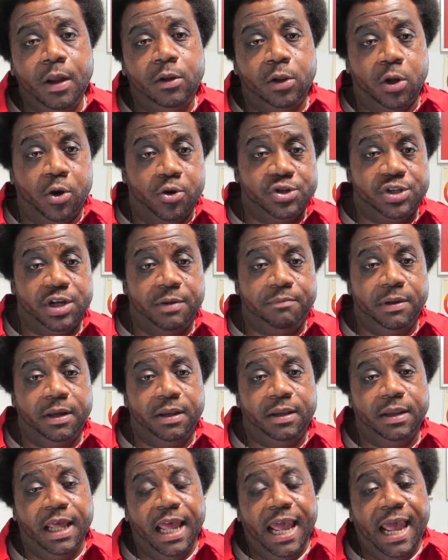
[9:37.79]
learn
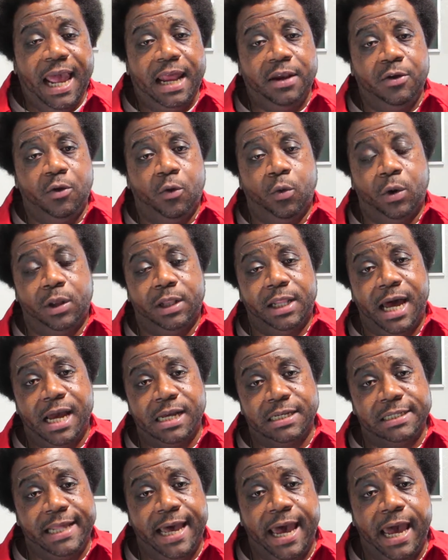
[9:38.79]
something and you
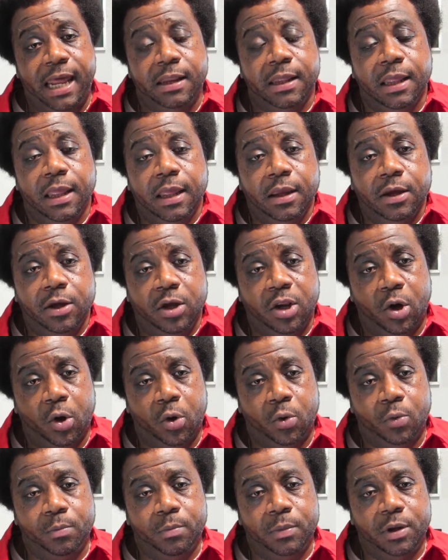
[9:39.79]
realize that
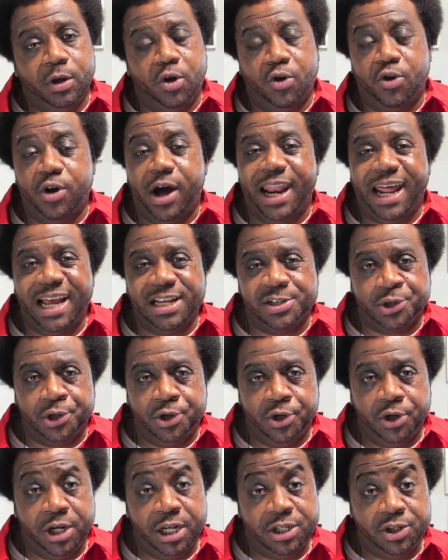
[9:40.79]
you're not as
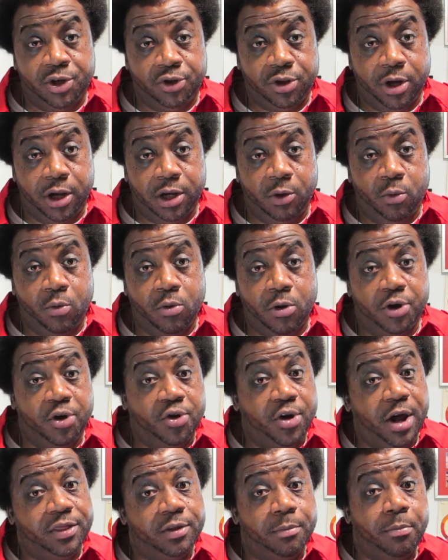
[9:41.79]
good as you thought you were, you're
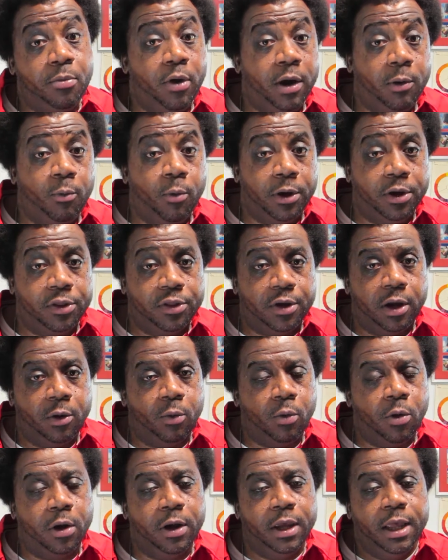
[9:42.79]
not at the point where you thought you
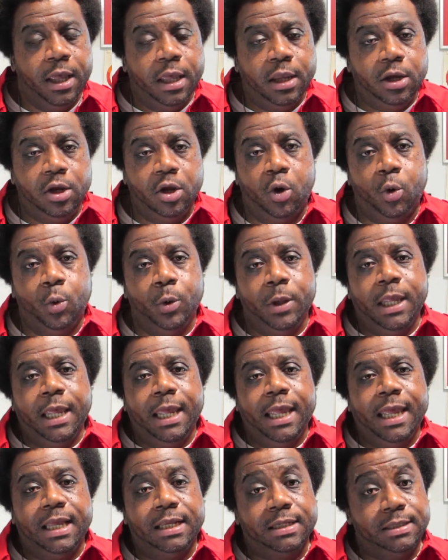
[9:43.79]
were,
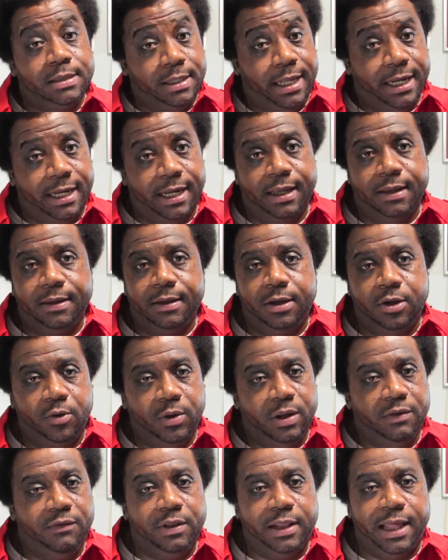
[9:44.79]

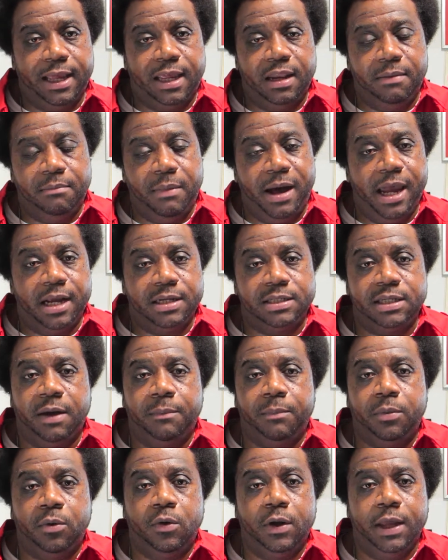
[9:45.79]
even like in my
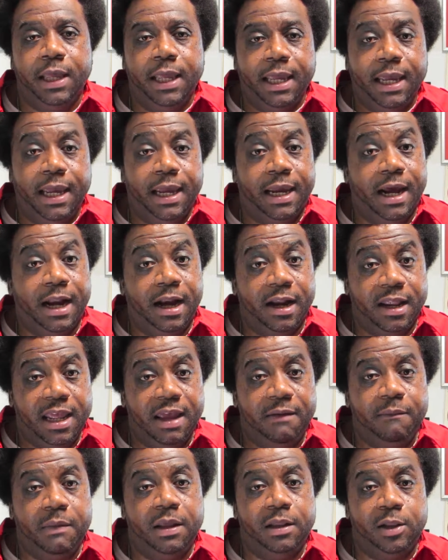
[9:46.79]
example, it kind of
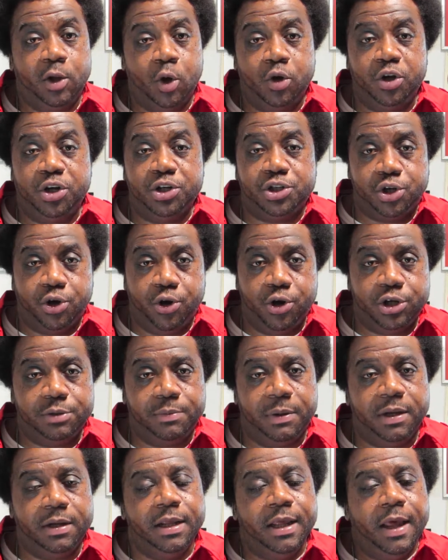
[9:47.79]
gave me a little
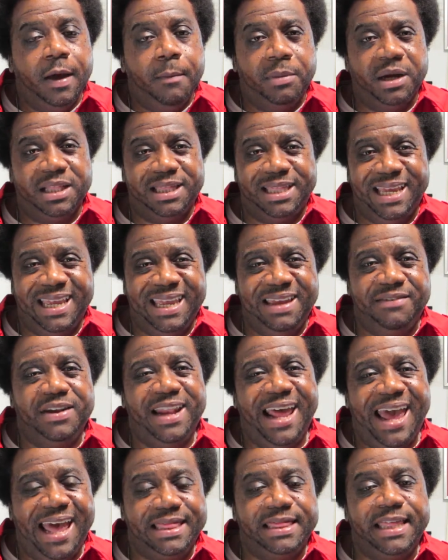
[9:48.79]
discouragement. But
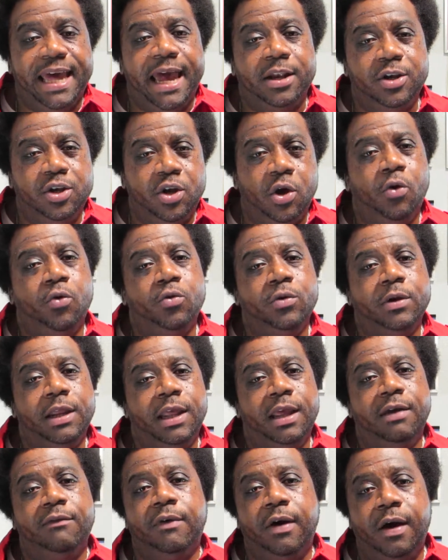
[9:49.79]
even at that, don't
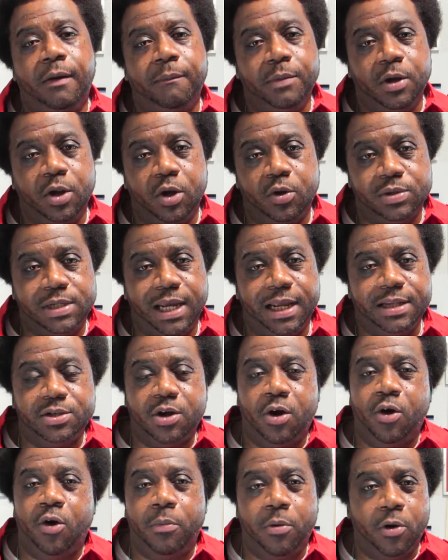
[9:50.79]
give up. I'm saying? It's
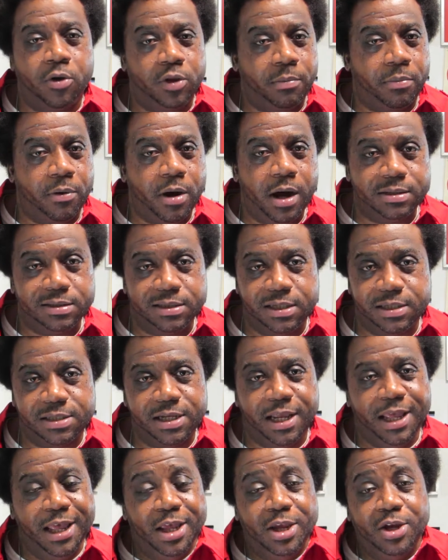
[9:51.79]
all part of the
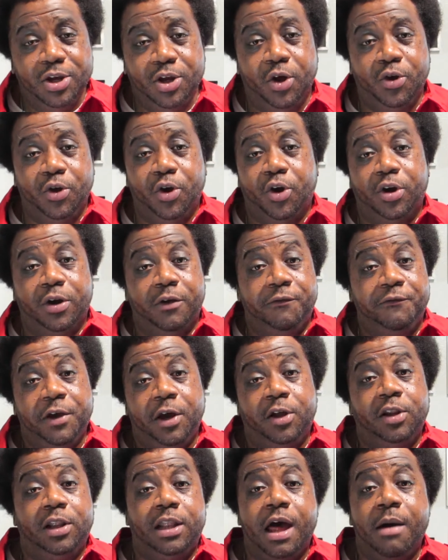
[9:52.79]
process. You're going to
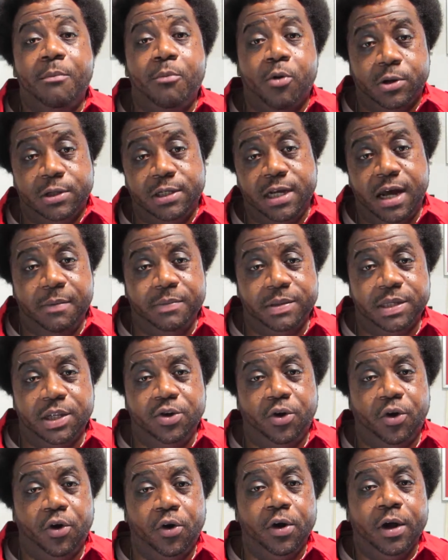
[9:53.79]
fail a lot more times than
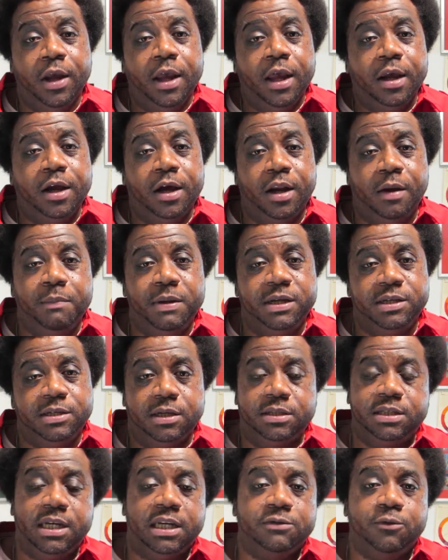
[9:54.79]
you're going to be
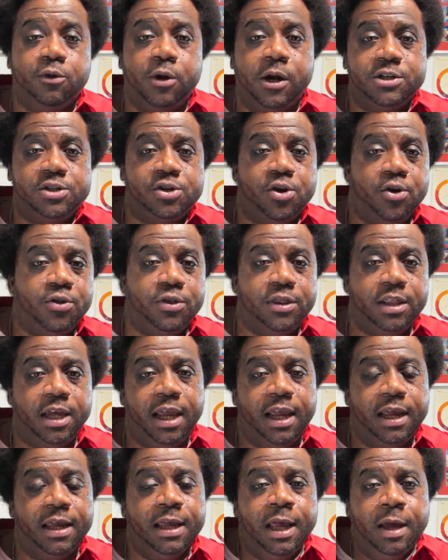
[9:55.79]
successful at a certain
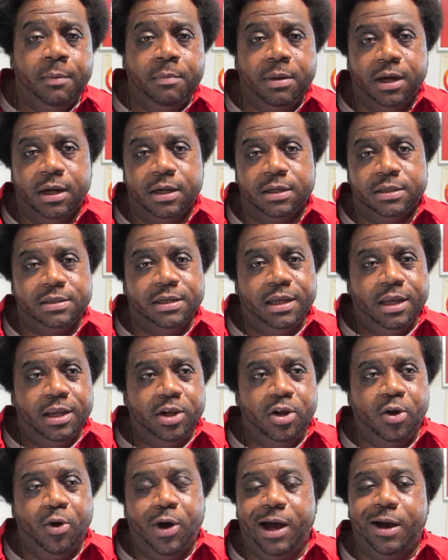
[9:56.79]
thing, because
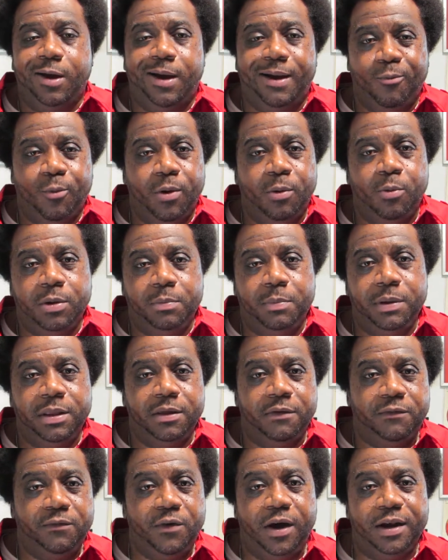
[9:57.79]
what would be
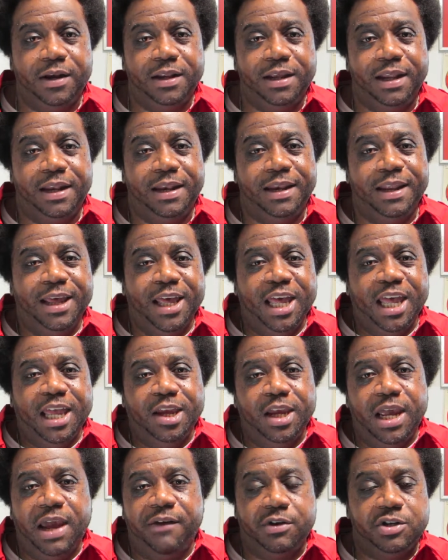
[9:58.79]
the fun in
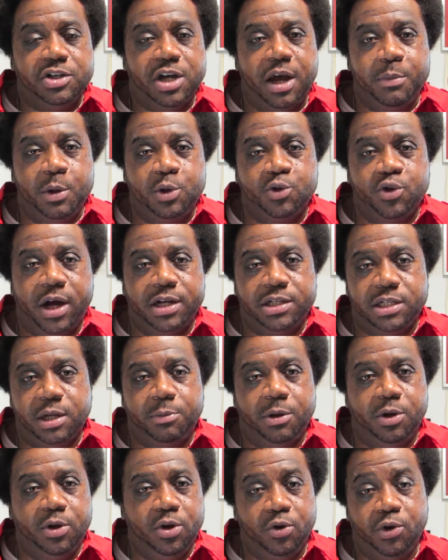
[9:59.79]
every time you try
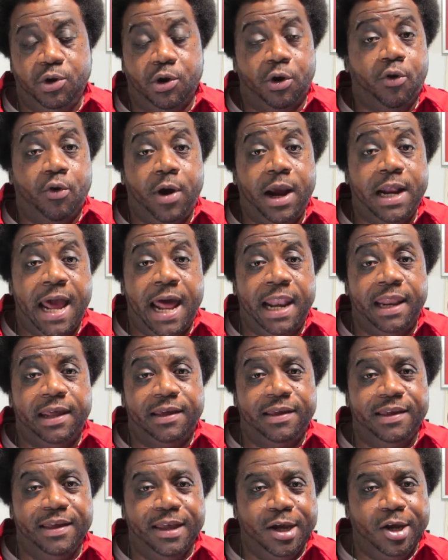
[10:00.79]
something new, you're great at
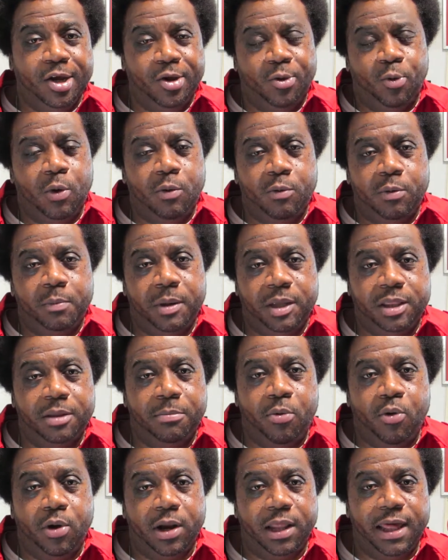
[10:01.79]
it. What would be the
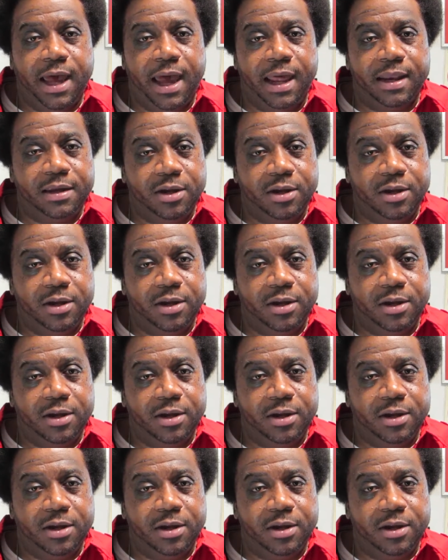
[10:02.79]
point of that?